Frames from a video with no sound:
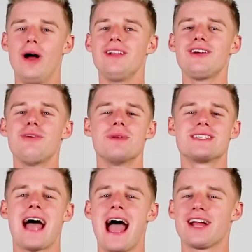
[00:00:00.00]
Welcome
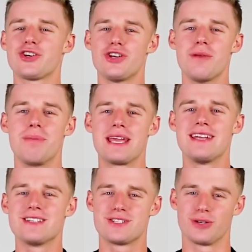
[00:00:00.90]
to Action
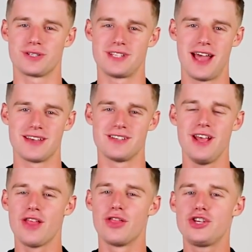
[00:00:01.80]
Begins Success,
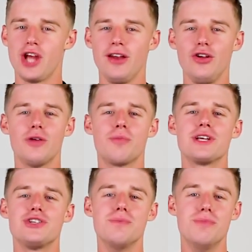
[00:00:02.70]
the channel that
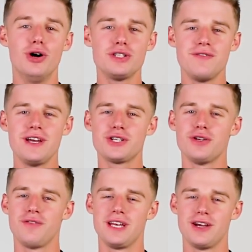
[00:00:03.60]
brings you
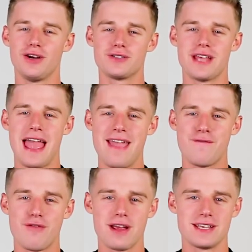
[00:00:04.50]
motivational videos
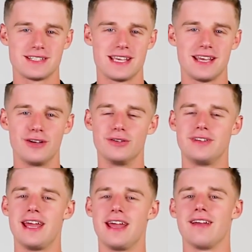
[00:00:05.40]
every single
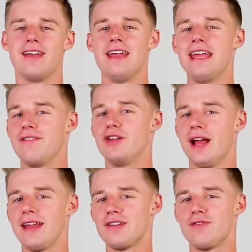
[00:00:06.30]
day. If you
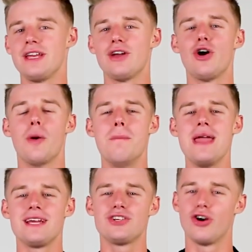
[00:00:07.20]
like this video, make